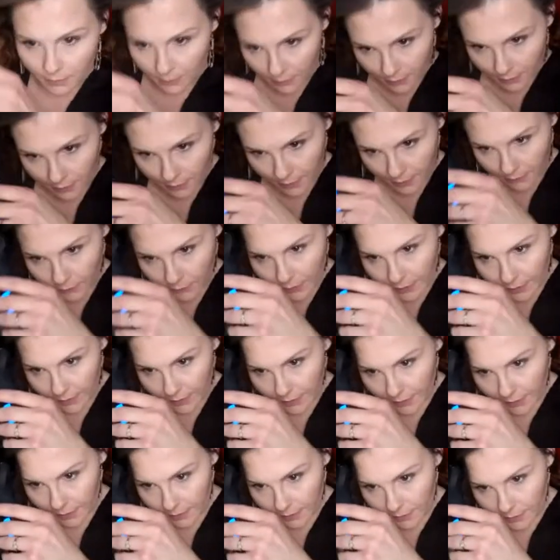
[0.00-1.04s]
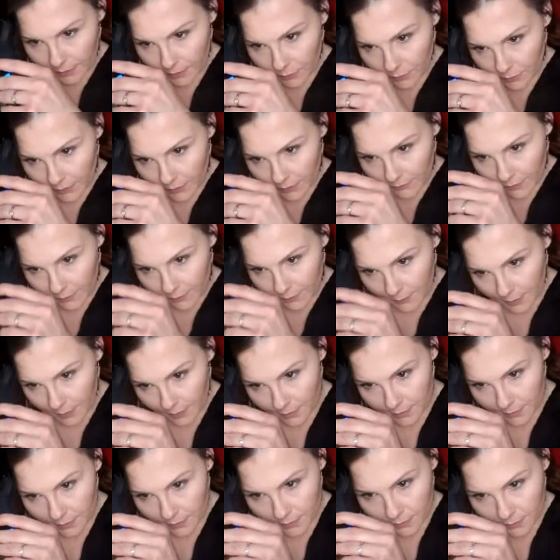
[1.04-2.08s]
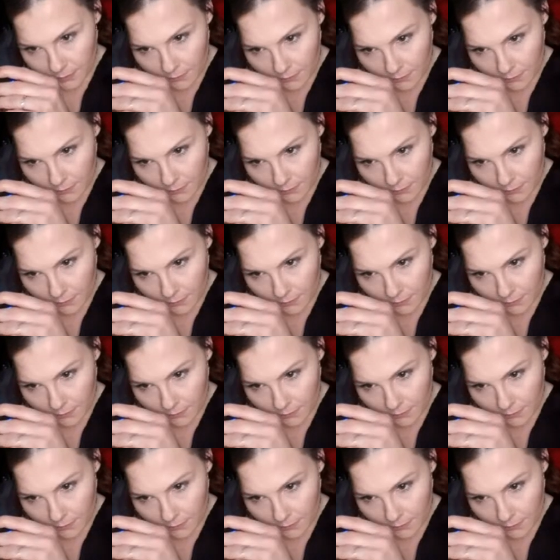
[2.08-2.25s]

Let's see if we can get it done in 25 minutes.